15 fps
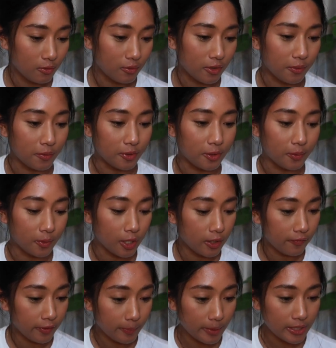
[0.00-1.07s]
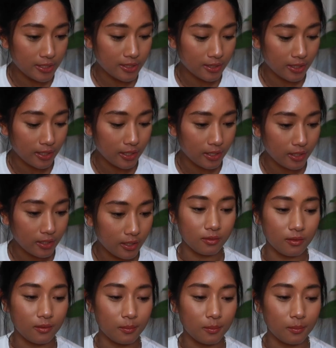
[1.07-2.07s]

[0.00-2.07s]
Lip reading: they really work for my skin.